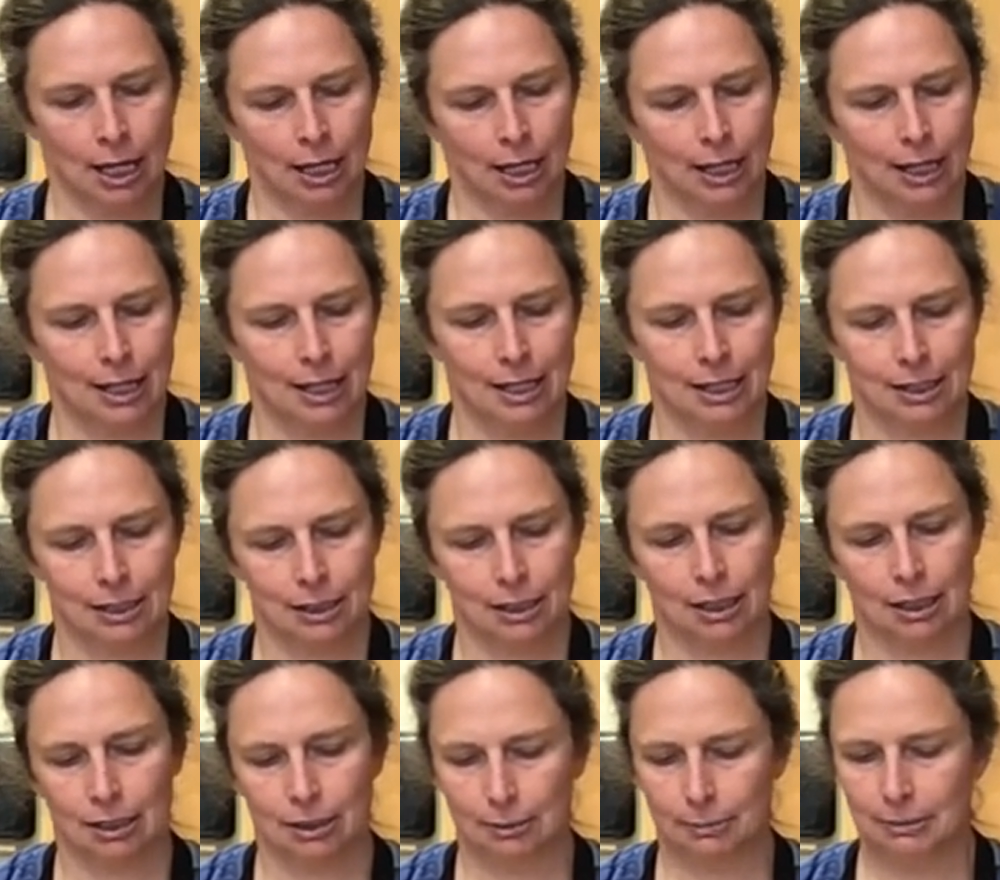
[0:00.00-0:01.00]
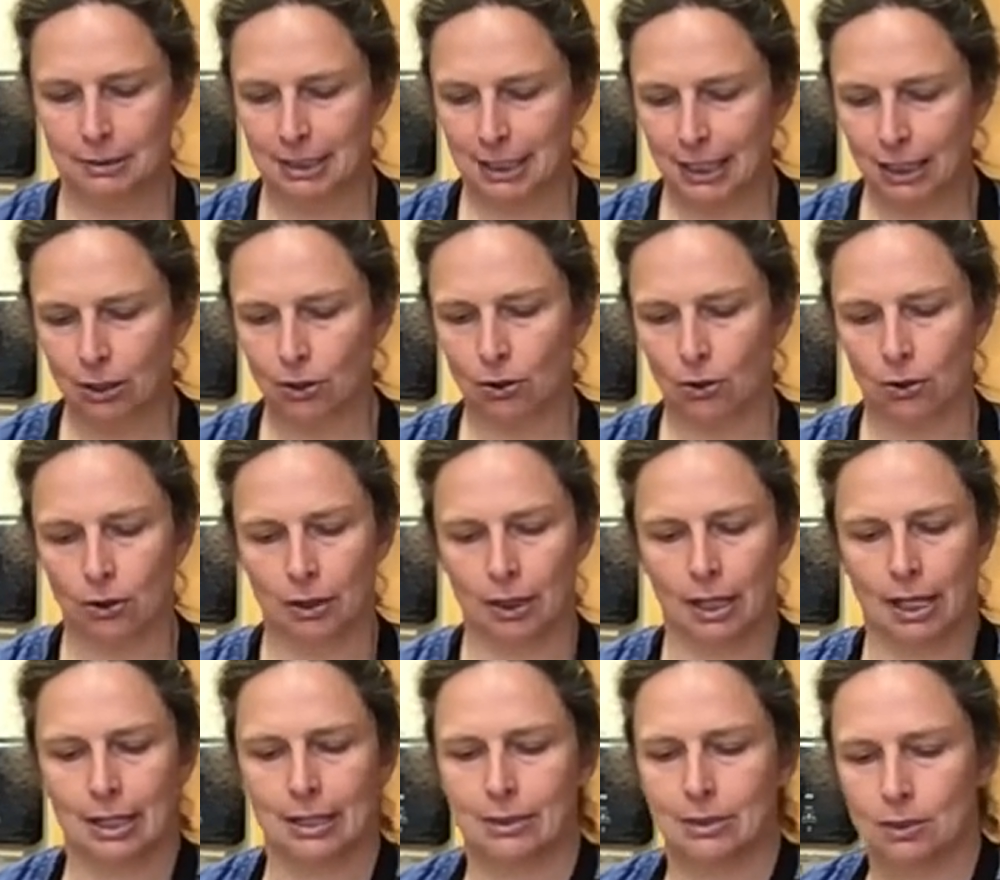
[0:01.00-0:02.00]
and the potato
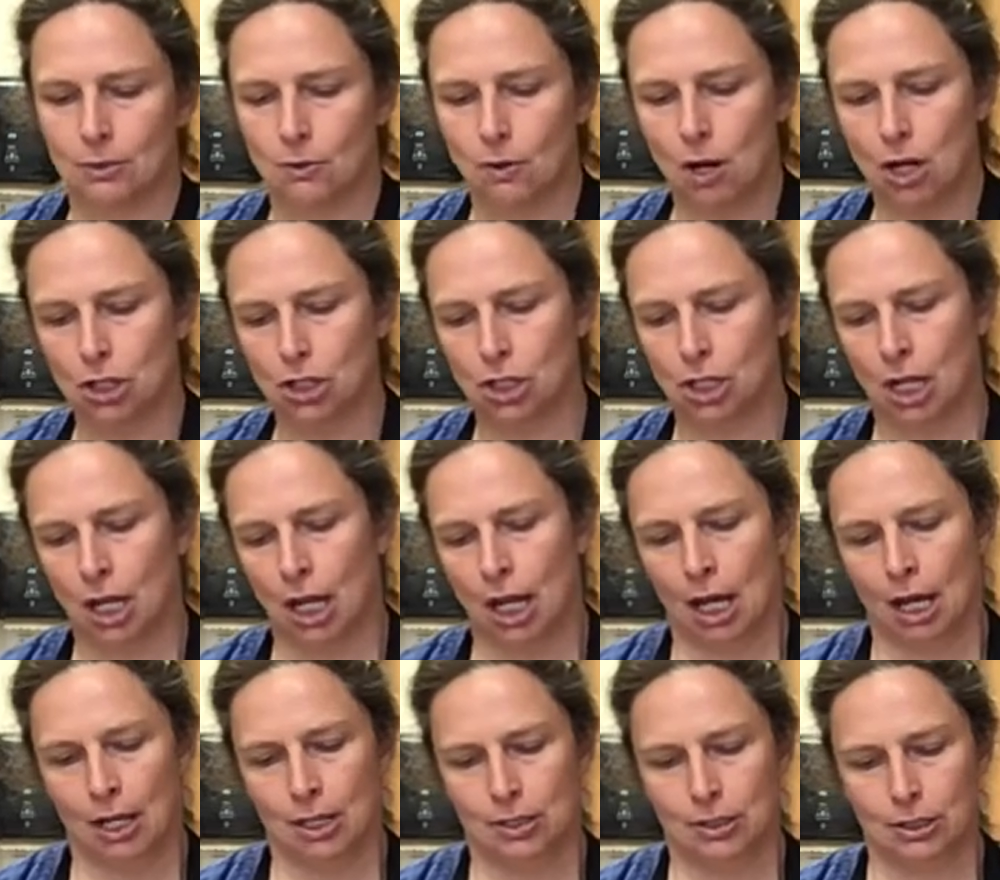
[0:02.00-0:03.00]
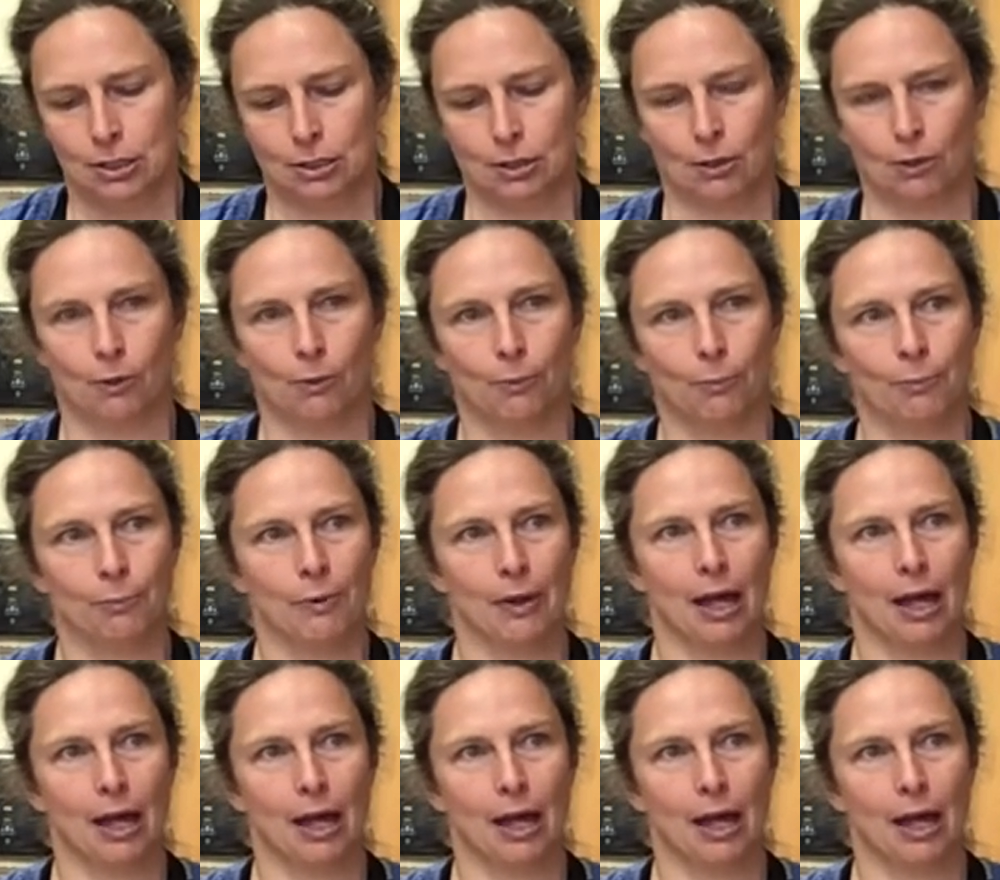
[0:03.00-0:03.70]
and the squash. So